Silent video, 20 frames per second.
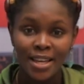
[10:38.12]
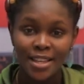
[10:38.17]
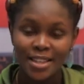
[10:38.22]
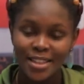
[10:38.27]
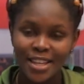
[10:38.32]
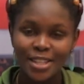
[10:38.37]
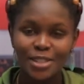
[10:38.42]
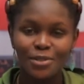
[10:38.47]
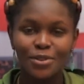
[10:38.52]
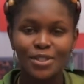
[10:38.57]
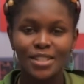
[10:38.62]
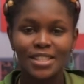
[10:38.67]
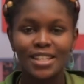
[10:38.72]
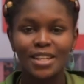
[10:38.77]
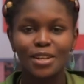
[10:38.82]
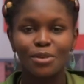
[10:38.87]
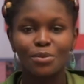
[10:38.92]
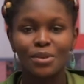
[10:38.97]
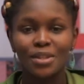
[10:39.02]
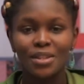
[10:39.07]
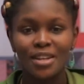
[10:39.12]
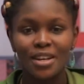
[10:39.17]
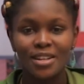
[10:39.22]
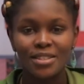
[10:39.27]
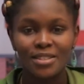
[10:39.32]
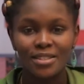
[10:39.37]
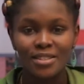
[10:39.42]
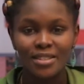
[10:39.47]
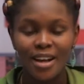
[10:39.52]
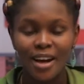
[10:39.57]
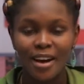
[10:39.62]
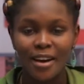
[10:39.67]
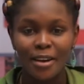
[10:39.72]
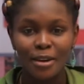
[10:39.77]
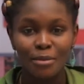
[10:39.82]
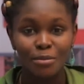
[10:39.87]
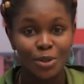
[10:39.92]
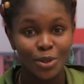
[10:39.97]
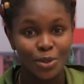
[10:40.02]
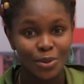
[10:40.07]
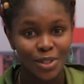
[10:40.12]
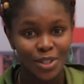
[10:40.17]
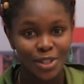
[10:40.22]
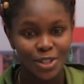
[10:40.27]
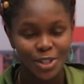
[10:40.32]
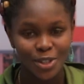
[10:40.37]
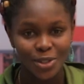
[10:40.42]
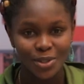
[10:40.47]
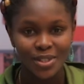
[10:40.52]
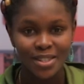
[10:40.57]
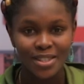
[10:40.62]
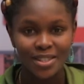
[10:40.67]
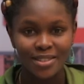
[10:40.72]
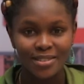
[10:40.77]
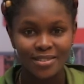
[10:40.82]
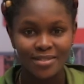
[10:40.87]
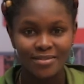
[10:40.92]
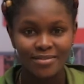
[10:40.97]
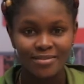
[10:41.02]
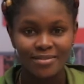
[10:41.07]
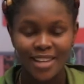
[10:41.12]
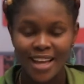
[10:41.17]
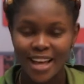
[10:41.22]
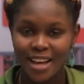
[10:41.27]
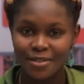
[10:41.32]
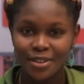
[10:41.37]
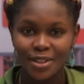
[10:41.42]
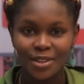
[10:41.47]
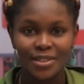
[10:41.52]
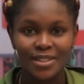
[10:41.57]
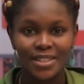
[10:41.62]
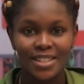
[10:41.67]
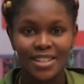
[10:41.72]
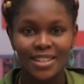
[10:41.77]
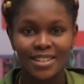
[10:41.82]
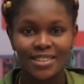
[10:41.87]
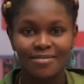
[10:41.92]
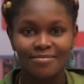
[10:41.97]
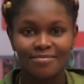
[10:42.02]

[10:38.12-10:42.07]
Thanks for staying with us. I am Eunice Johnson. Have a good day.